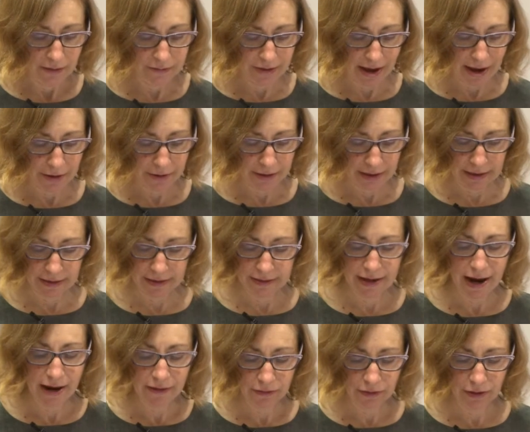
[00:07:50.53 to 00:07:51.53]

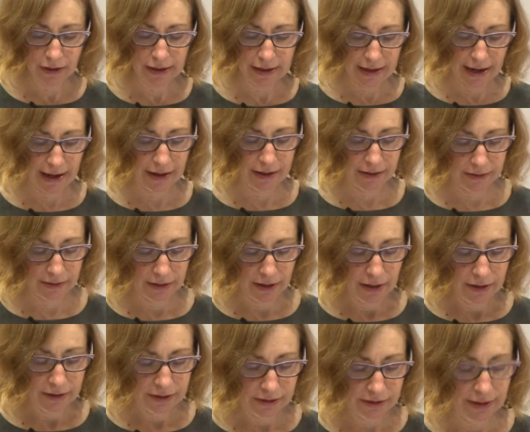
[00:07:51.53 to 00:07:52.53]
vowing never again